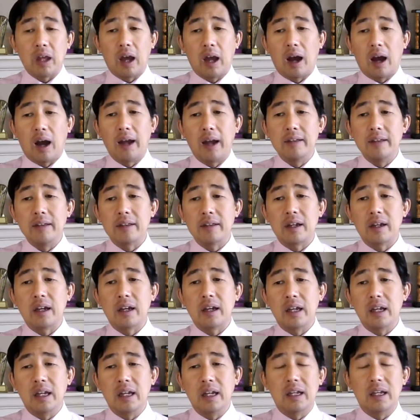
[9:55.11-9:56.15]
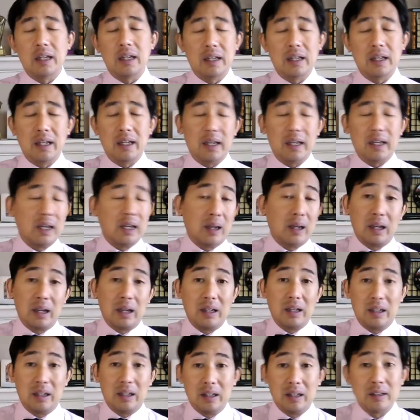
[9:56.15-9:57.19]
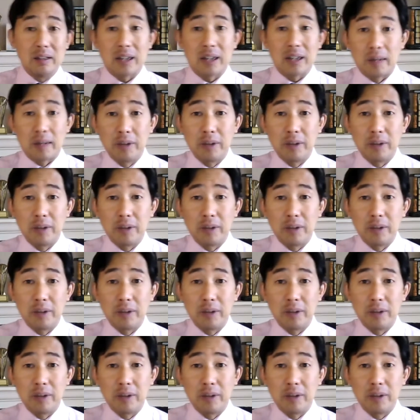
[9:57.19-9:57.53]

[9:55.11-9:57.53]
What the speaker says: either it'll come